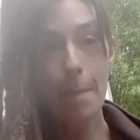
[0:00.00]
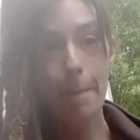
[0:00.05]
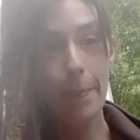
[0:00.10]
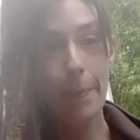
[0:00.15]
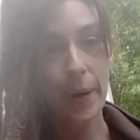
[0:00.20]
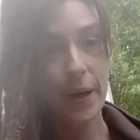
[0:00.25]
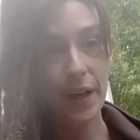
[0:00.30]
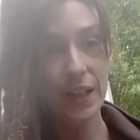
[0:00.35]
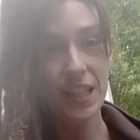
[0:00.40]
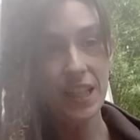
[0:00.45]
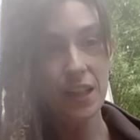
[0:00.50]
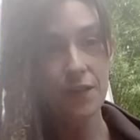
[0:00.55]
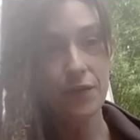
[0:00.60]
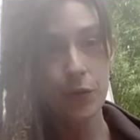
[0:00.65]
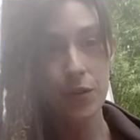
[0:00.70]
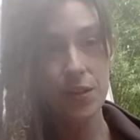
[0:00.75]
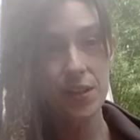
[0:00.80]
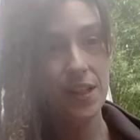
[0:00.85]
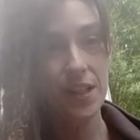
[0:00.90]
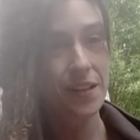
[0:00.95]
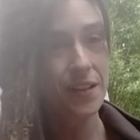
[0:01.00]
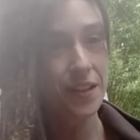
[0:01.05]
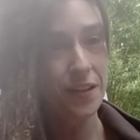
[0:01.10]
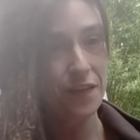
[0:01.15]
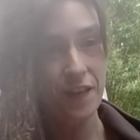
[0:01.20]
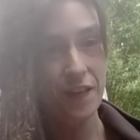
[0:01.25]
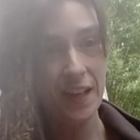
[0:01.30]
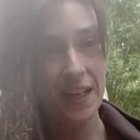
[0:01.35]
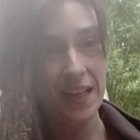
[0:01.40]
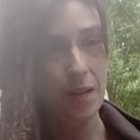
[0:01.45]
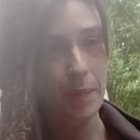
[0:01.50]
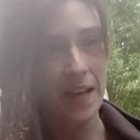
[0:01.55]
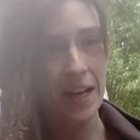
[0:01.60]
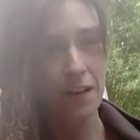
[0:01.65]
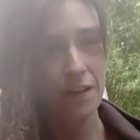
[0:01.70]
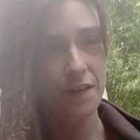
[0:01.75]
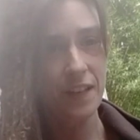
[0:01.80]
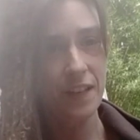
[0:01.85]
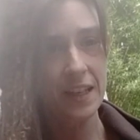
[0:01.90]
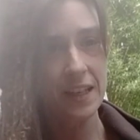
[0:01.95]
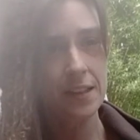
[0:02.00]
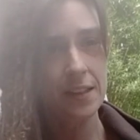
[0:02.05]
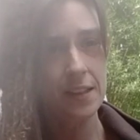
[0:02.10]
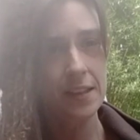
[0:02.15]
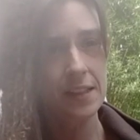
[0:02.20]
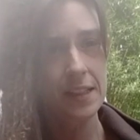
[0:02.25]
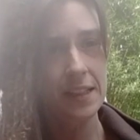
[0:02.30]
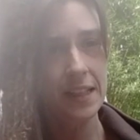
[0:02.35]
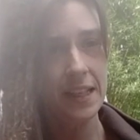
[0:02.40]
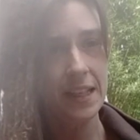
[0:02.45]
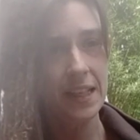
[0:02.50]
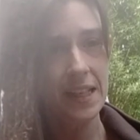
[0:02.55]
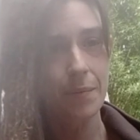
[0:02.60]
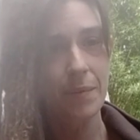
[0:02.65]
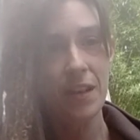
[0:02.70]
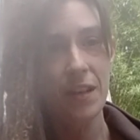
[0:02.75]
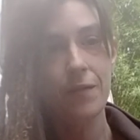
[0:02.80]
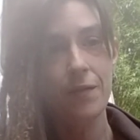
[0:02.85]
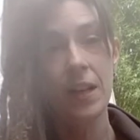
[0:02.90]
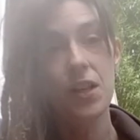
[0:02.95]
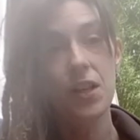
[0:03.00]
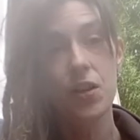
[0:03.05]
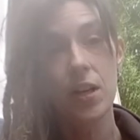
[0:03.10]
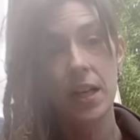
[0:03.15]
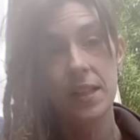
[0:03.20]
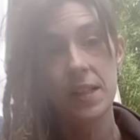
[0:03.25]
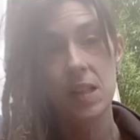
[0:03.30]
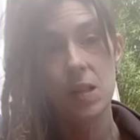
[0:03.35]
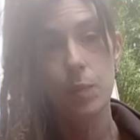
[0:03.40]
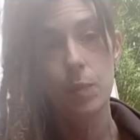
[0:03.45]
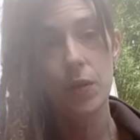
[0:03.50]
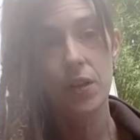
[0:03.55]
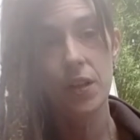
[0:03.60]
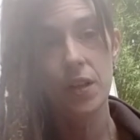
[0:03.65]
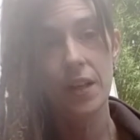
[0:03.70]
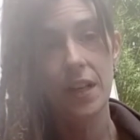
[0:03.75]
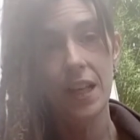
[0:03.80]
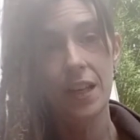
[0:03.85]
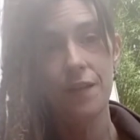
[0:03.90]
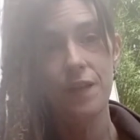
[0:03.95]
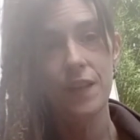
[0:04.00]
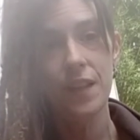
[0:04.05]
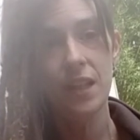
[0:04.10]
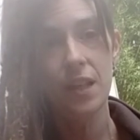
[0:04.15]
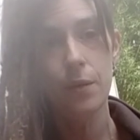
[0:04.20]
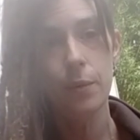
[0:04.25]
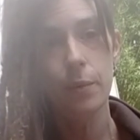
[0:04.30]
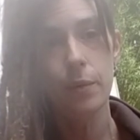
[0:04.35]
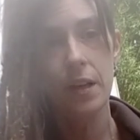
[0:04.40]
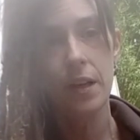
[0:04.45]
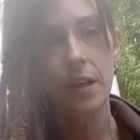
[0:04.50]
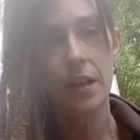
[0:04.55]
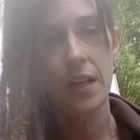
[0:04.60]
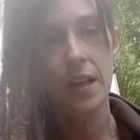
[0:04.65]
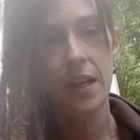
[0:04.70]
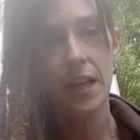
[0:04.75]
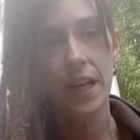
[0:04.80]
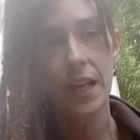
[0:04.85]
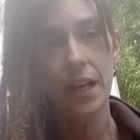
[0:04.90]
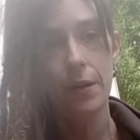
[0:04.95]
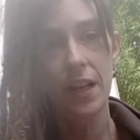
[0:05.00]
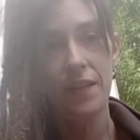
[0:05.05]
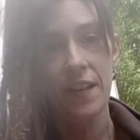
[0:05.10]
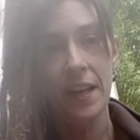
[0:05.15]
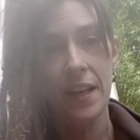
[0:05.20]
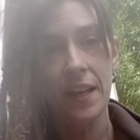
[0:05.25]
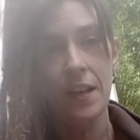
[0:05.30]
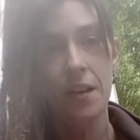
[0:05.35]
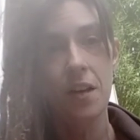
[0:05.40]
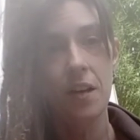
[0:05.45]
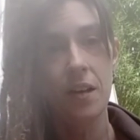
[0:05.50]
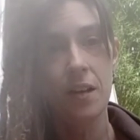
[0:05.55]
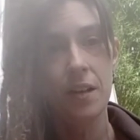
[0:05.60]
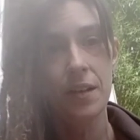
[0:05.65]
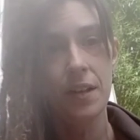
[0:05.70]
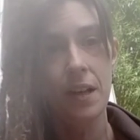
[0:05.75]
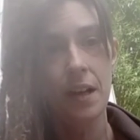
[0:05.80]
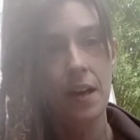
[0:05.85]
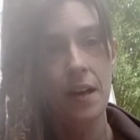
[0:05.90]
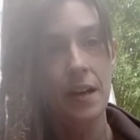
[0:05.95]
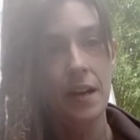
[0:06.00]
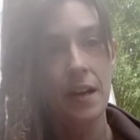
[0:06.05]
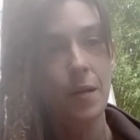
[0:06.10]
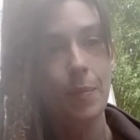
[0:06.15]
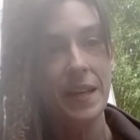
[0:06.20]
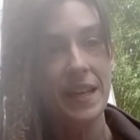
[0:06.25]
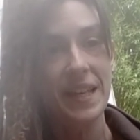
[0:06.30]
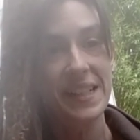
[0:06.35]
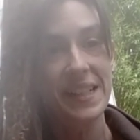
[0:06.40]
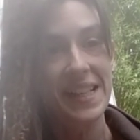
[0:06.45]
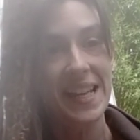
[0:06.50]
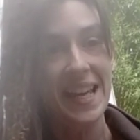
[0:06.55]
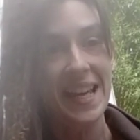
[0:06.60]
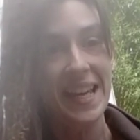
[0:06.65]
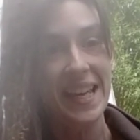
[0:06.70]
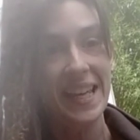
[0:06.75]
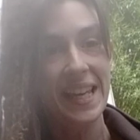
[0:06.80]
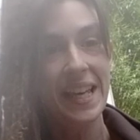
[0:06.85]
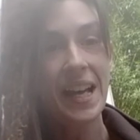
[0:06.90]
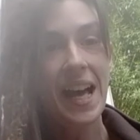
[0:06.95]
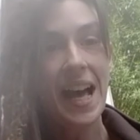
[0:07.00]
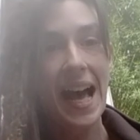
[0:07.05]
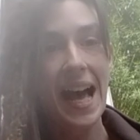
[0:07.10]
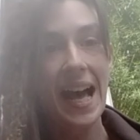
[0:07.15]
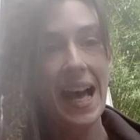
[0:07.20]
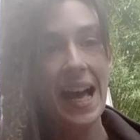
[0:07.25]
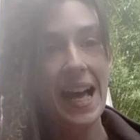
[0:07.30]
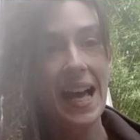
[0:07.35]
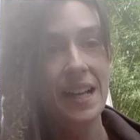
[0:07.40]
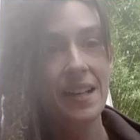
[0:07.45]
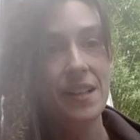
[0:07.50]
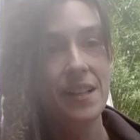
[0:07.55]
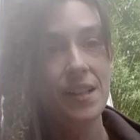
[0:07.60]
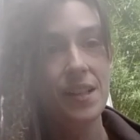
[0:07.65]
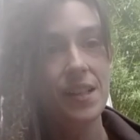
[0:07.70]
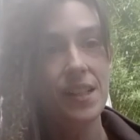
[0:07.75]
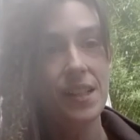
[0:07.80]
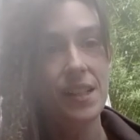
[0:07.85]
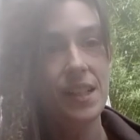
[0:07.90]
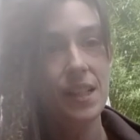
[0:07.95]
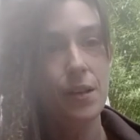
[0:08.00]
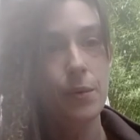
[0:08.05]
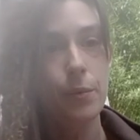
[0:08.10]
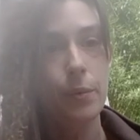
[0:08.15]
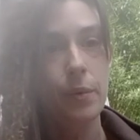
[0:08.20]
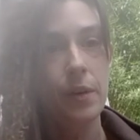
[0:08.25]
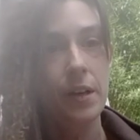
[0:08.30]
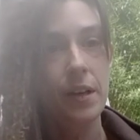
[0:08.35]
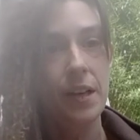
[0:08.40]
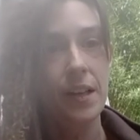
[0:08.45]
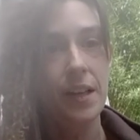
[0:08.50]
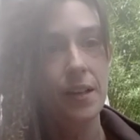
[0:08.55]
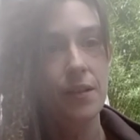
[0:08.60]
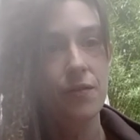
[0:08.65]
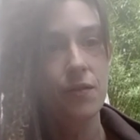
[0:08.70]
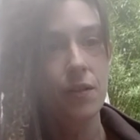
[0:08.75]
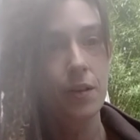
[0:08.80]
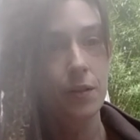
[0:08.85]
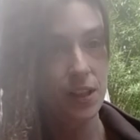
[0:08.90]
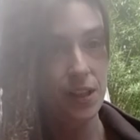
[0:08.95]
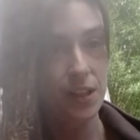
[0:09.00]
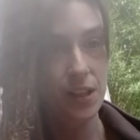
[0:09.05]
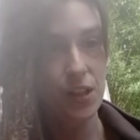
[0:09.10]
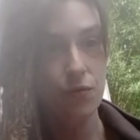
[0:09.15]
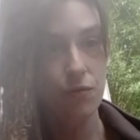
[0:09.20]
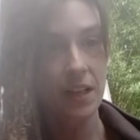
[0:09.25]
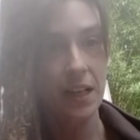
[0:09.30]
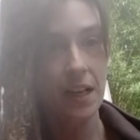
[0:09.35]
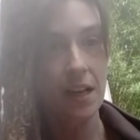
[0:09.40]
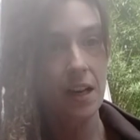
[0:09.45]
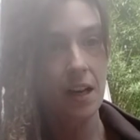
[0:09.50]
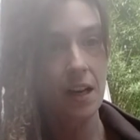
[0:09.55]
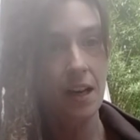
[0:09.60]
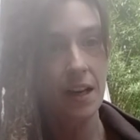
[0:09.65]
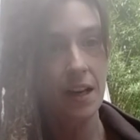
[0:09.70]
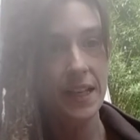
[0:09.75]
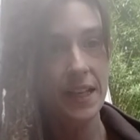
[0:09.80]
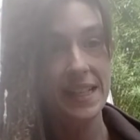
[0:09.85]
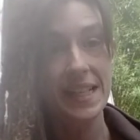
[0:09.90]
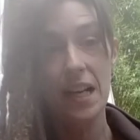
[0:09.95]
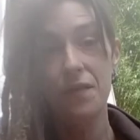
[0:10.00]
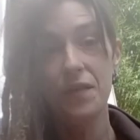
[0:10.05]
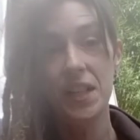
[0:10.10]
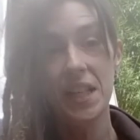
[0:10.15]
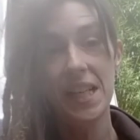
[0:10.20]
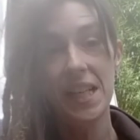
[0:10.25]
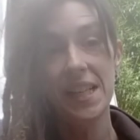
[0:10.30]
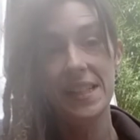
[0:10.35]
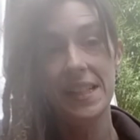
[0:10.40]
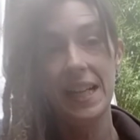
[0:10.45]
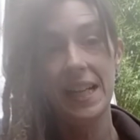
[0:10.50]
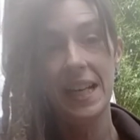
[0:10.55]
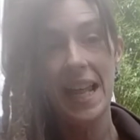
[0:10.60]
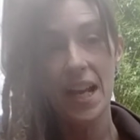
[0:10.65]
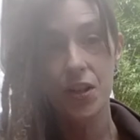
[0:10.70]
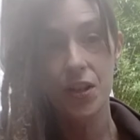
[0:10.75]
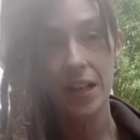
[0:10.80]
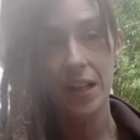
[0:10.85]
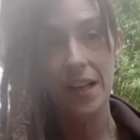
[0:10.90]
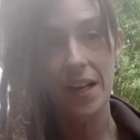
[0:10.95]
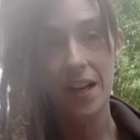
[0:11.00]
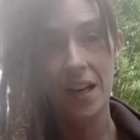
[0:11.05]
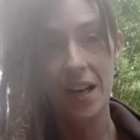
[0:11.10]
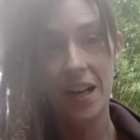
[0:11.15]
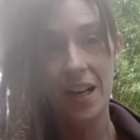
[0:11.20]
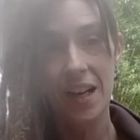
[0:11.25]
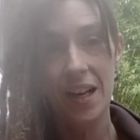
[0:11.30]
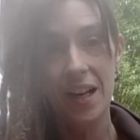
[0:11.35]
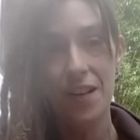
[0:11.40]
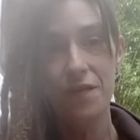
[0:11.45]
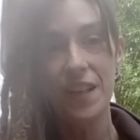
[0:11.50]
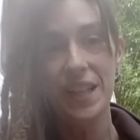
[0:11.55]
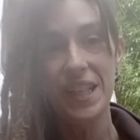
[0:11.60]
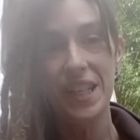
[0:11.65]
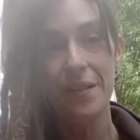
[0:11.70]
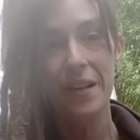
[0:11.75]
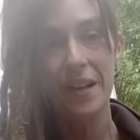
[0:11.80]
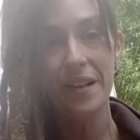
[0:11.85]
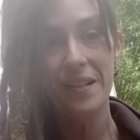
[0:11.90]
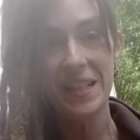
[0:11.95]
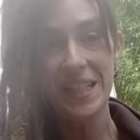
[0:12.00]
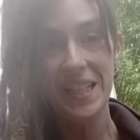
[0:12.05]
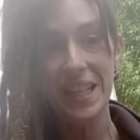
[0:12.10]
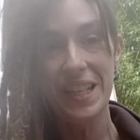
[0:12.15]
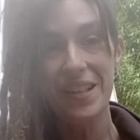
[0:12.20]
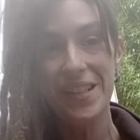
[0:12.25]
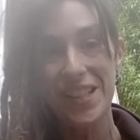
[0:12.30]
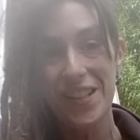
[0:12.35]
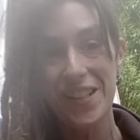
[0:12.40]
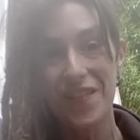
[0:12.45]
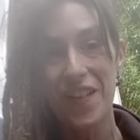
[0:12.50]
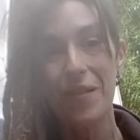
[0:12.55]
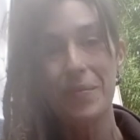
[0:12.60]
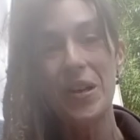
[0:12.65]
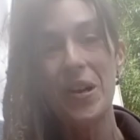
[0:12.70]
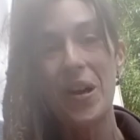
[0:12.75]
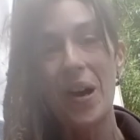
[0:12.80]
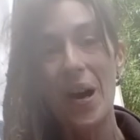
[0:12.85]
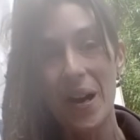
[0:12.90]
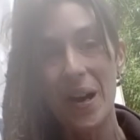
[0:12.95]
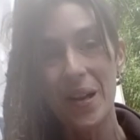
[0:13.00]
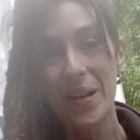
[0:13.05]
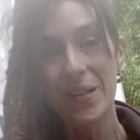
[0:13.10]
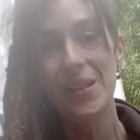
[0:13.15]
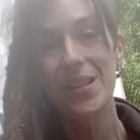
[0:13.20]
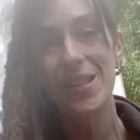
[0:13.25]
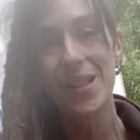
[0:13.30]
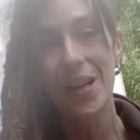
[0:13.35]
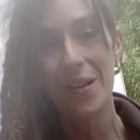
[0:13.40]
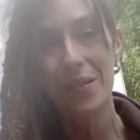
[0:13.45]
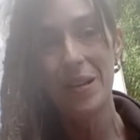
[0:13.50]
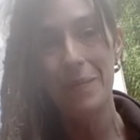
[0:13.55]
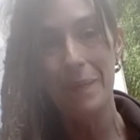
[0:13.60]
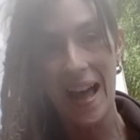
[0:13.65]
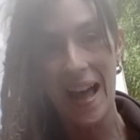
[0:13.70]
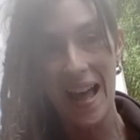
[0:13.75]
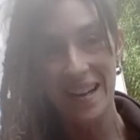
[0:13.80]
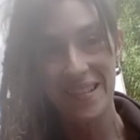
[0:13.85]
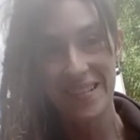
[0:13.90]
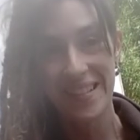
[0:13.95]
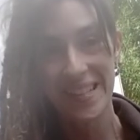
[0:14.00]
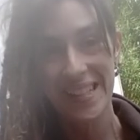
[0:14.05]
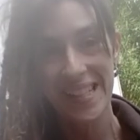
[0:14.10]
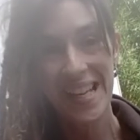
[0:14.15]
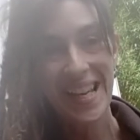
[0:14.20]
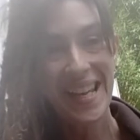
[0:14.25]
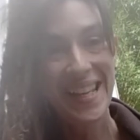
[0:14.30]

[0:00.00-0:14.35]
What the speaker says: But you've also got to think about things like transport. If you were living on an OPD and you were wanting to run a car, you'd have to use an electric car that you only used from your own solar panels.